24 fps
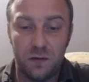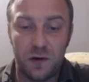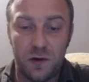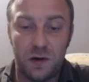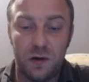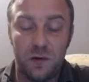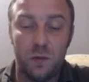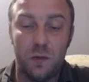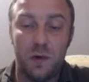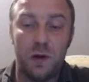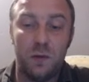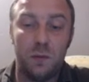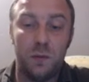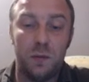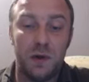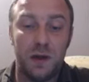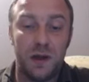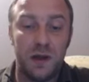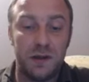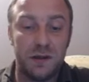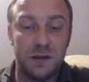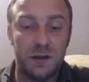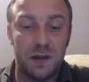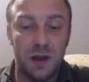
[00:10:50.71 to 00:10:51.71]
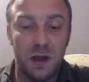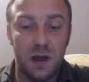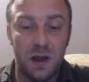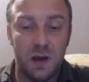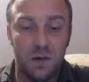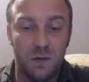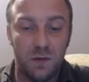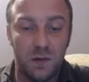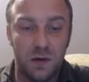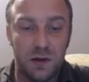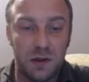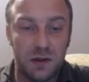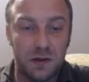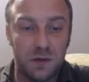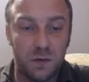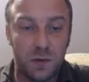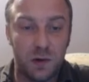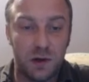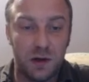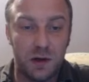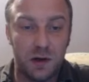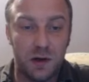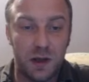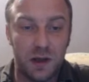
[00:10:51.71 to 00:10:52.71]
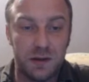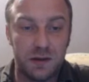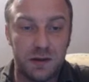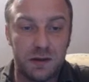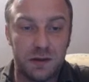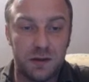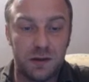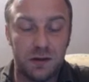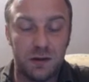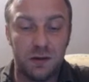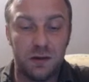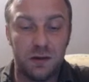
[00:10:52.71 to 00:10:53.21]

very well placed with its very nice